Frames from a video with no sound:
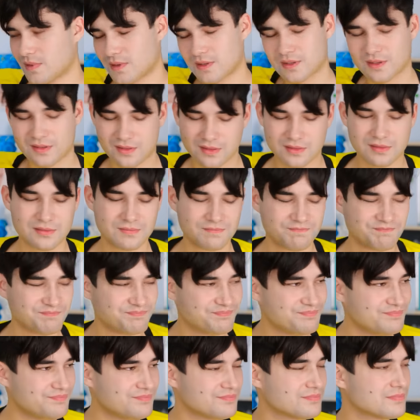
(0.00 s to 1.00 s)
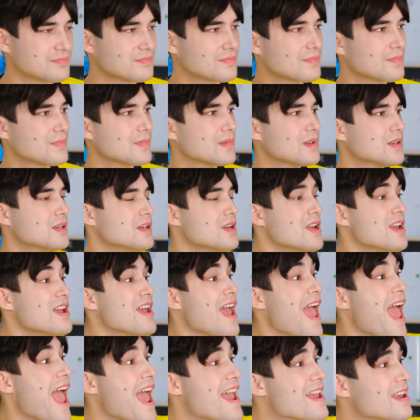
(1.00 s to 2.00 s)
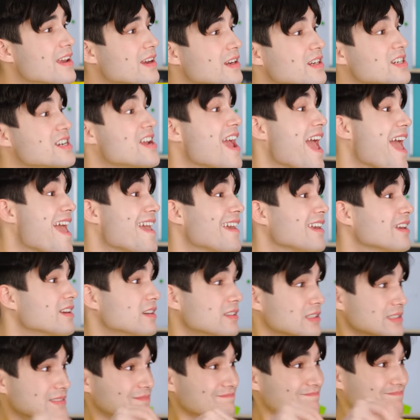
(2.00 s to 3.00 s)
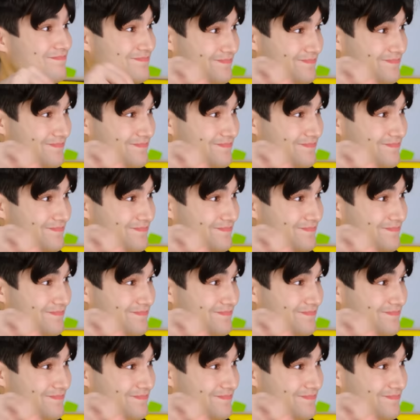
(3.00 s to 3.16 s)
Fine. Hey bro, you got a pen?